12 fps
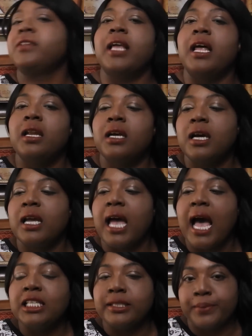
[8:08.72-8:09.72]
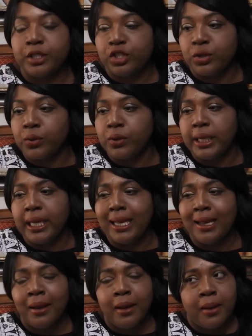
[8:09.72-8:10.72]
vanilla, has
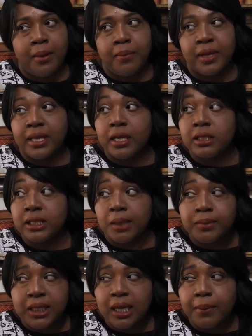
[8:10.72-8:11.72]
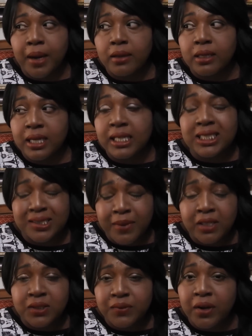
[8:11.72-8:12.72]
patchouli, but there's something about it that
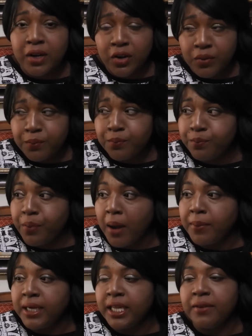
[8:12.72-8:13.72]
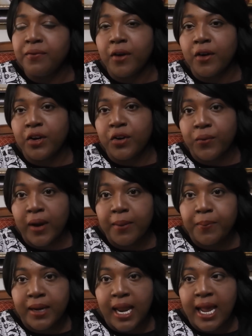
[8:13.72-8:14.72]
smells very bubbly, very
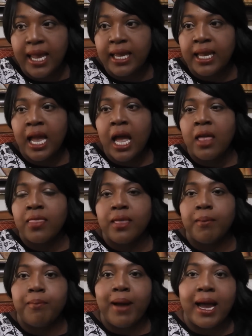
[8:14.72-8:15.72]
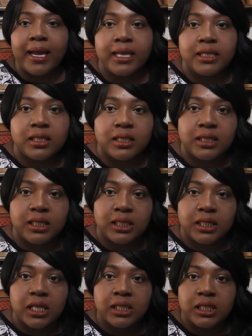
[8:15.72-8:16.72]
grape like the back is
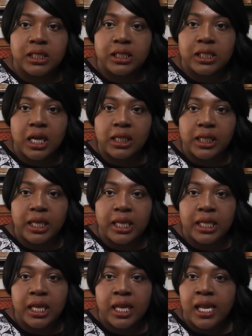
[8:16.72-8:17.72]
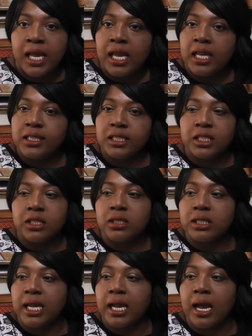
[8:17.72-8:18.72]
just stunning. It just
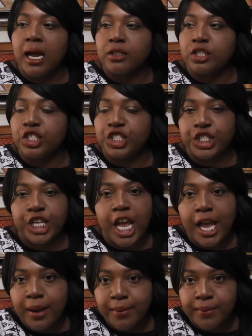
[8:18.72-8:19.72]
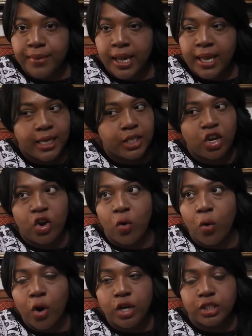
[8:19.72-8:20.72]
looks like a gem.
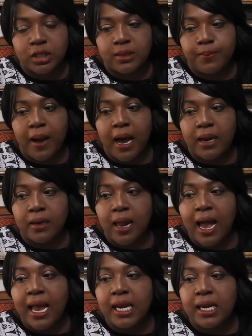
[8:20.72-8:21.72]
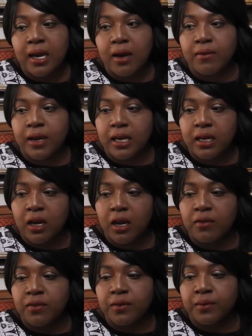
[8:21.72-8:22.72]
Gorgeous bottle. I
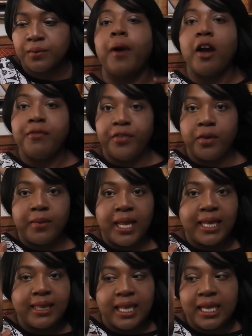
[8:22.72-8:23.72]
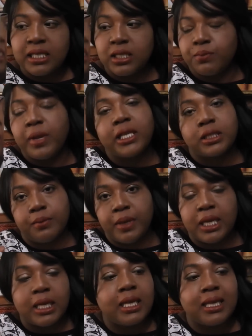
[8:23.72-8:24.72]
love perfume like this. Makes
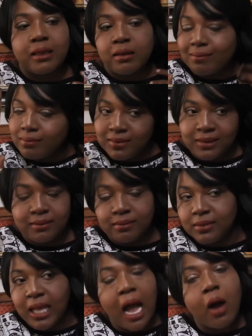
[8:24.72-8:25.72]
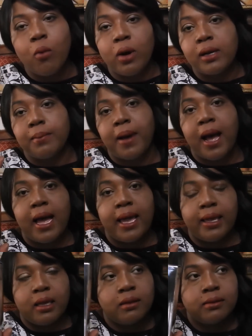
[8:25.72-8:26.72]
me not want to
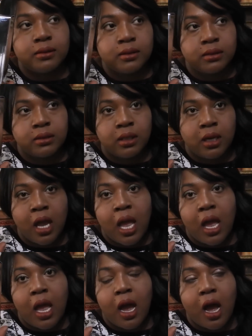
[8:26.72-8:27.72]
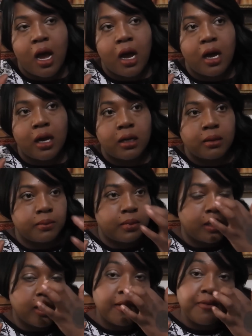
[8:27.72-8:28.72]
buy
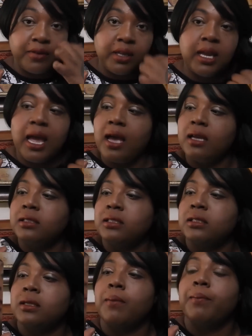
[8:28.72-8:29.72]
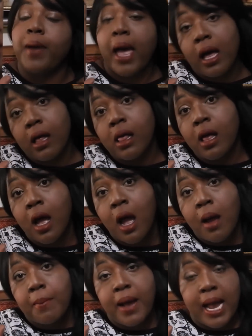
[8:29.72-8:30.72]
La Vie S Belle
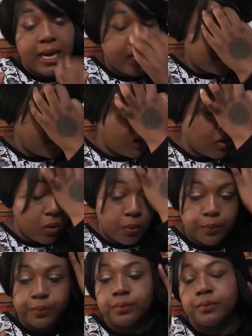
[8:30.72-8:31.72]
by Lancome.